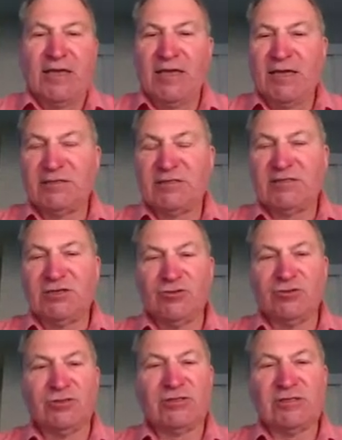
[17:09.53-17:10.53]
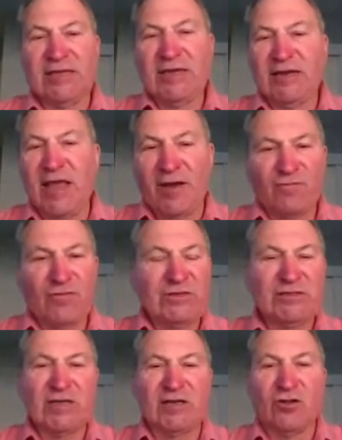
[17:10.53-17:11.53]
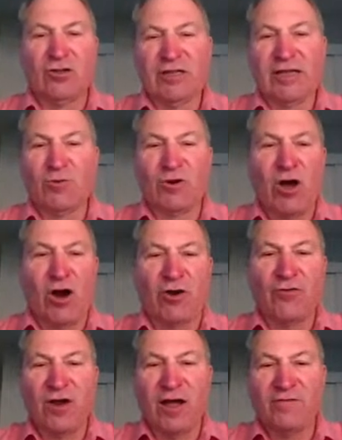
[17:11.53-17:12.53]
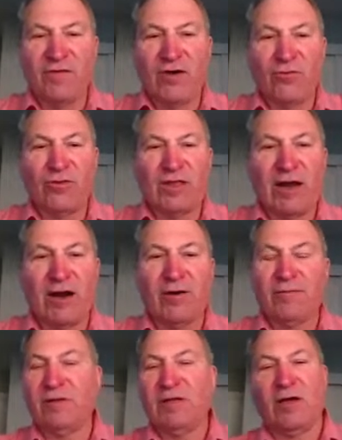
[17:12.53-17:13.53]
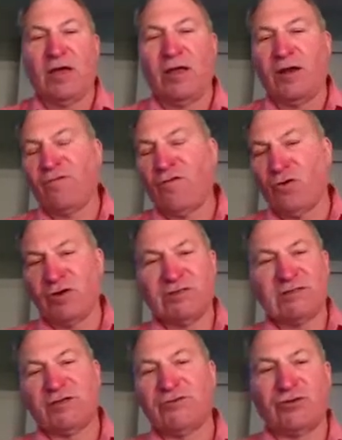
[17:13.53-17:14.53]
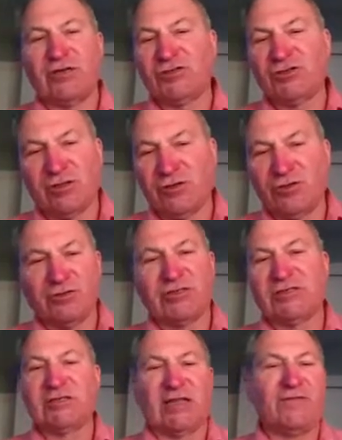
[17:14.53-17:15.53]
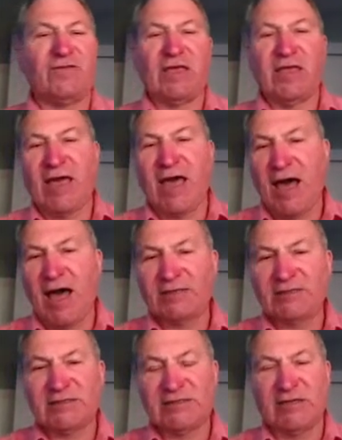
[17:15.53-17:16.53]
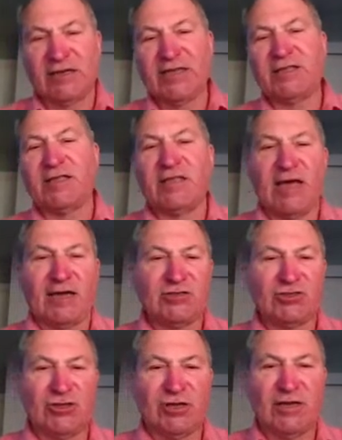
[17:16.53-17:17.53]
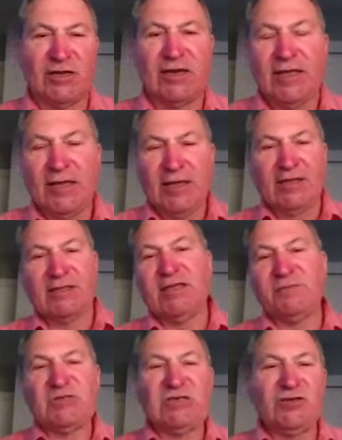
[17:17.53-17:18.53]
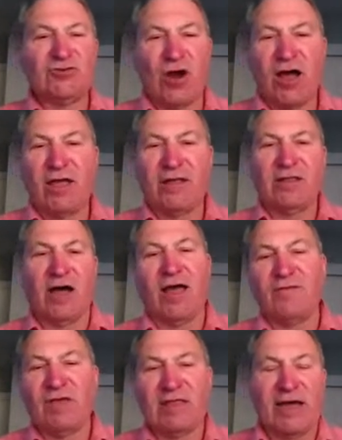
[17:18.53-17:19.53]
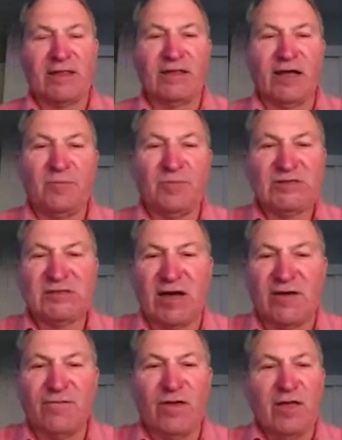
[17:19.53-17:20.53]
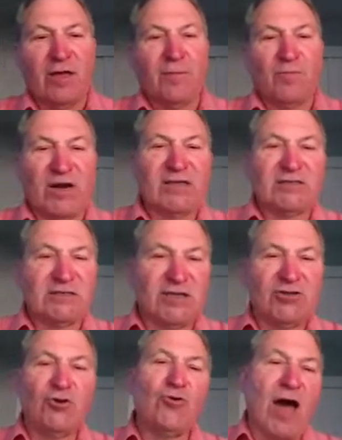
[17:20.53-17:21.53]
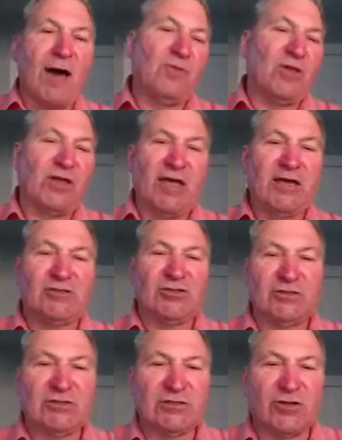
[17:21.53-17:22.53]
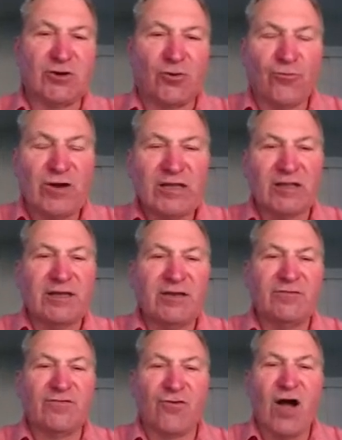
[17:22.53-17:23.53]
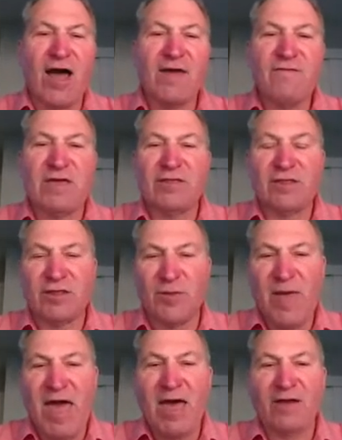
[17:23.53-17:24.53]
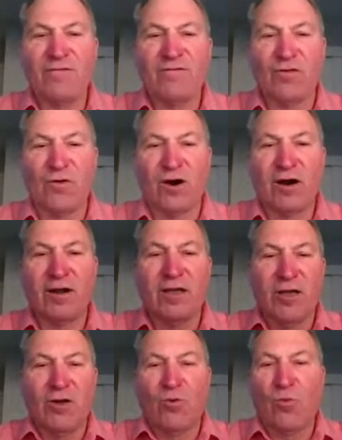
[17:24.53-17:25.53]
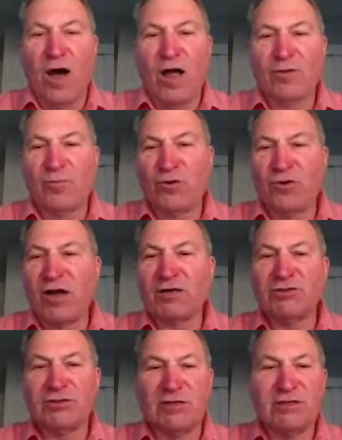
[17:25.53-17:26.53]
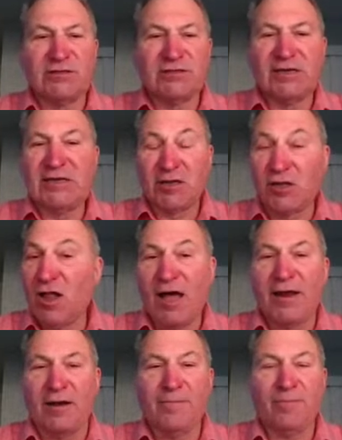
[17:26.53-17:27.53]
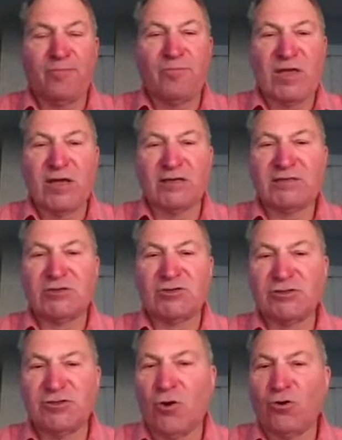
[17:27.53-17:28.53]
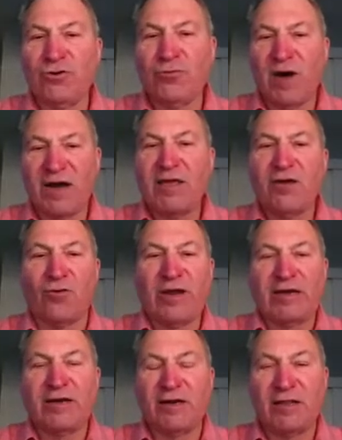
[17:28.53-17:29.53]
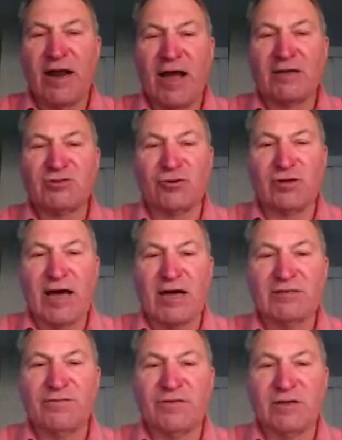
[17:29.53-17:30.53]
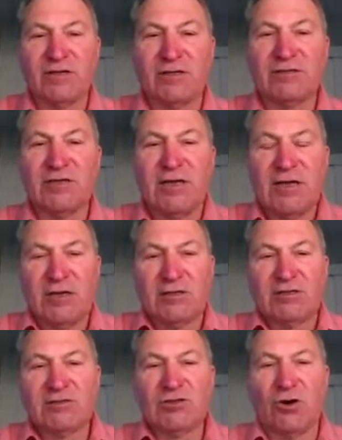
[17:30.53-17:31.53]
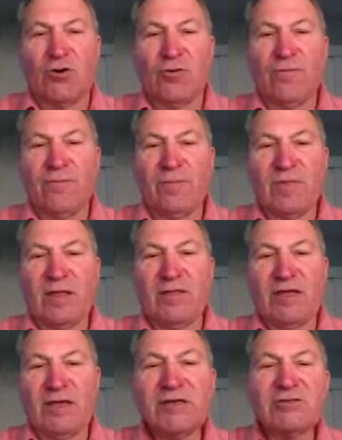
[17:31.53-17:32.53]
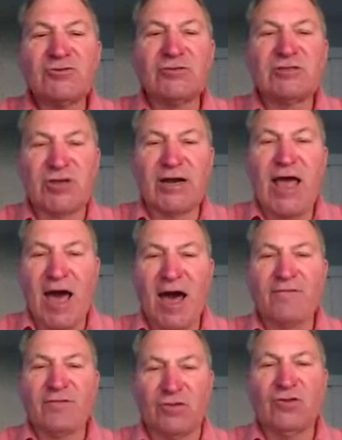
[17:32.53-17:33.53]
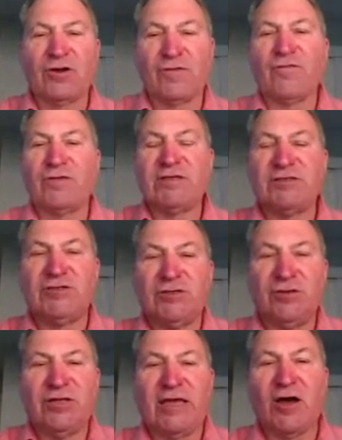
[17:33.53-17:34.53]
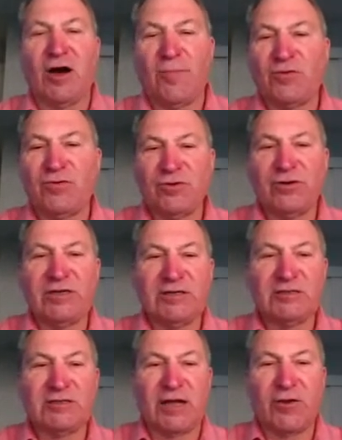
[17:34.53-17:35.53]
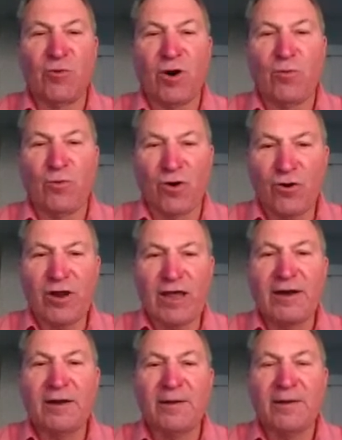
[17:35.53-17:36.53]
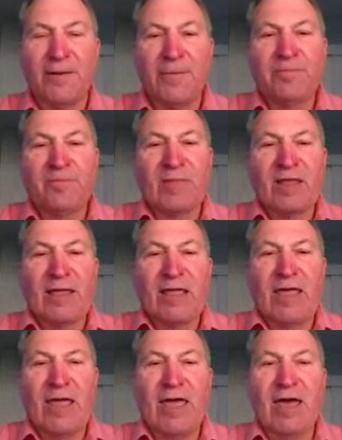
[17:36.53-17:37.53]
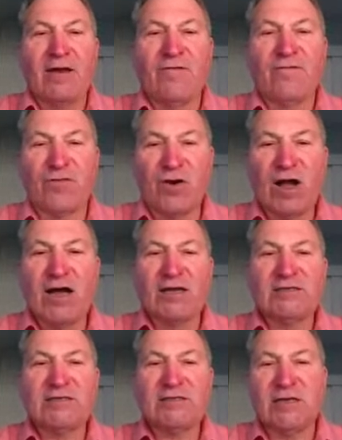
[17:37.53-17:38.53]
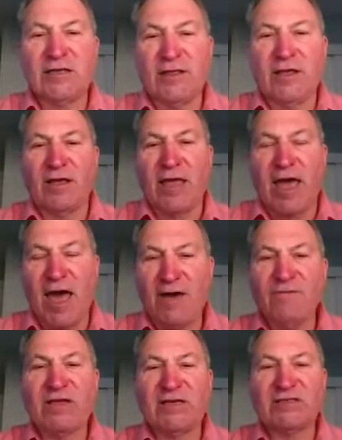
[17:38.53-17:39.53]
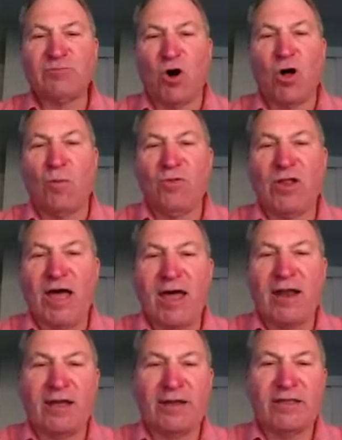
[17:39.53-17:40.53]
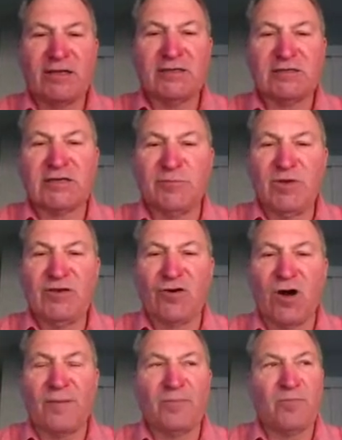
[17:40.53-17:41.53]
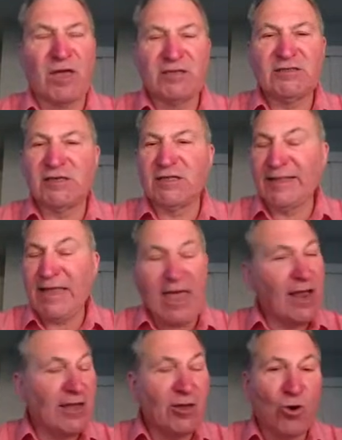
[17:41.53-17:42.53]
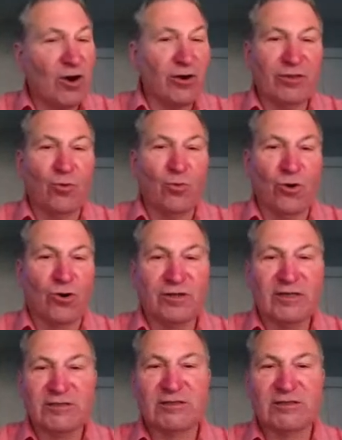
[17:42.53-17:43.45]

It's used in every single liquid hard drive out there. And of course, the traditional uses, lifting gas and leak detection, deep sea diving, that type of stuff. But it's the new applications that are really driving the demand for it while the production is in decline, because there's no new money going into the natural gas fields. So the industry is going to have to look for these unique opportunities like what we're in. And for us, having a small plant like this can be dropped basically anywhere in the world.